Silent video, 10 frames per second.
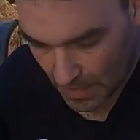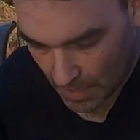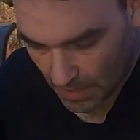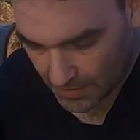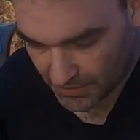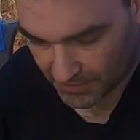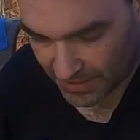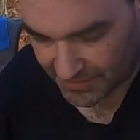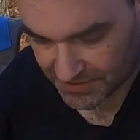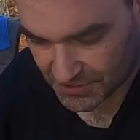Uh, you're looking
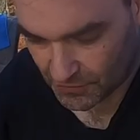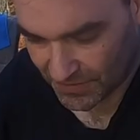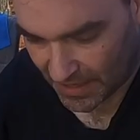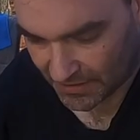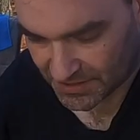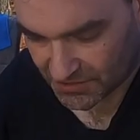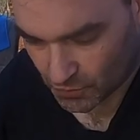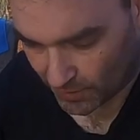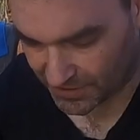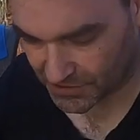at the
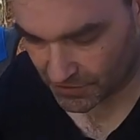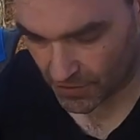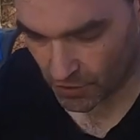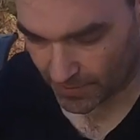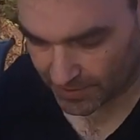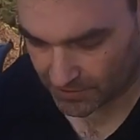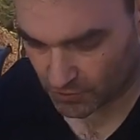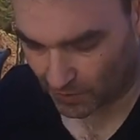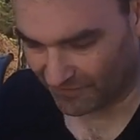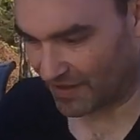2022 Huben
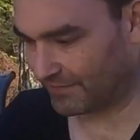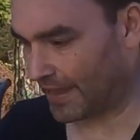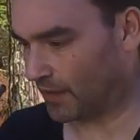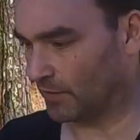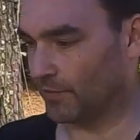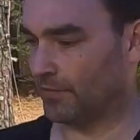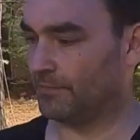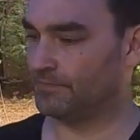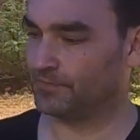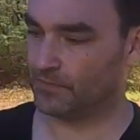25 caliber.
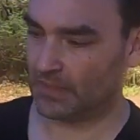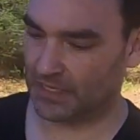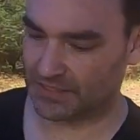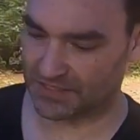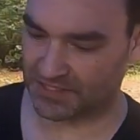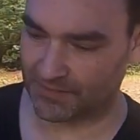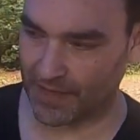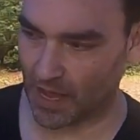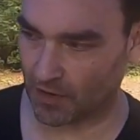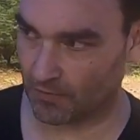It's a
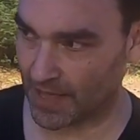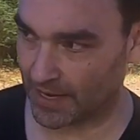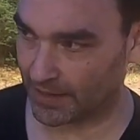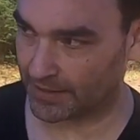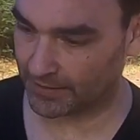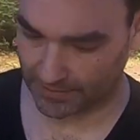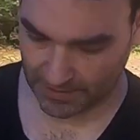semi-automatic.